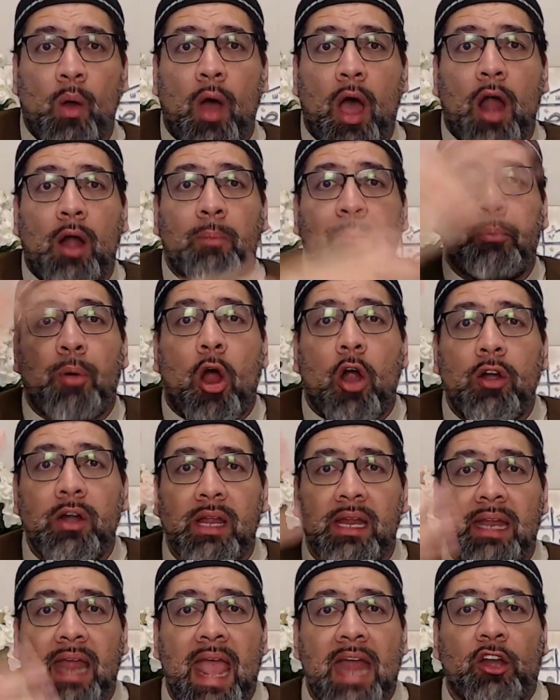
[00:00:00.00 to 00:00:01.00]
are parted
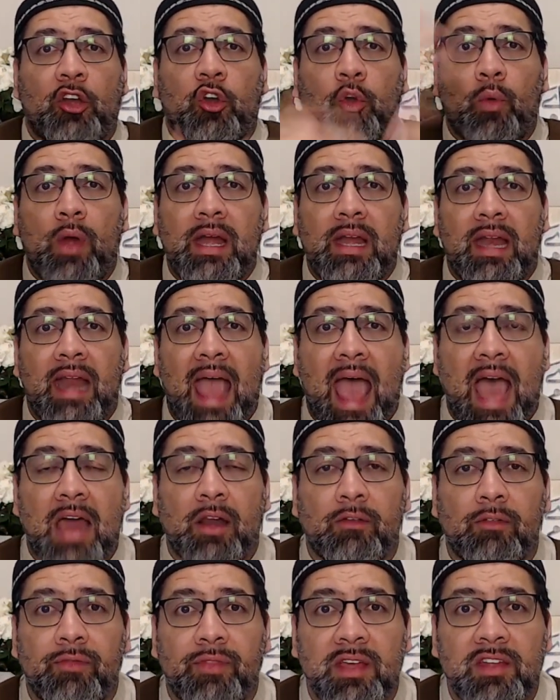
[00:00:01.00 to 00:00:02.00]
and created out
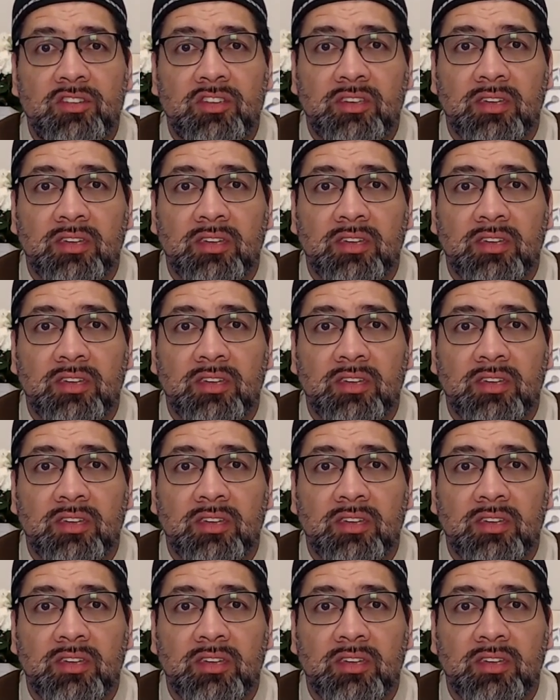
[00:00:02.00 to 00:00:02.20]
of this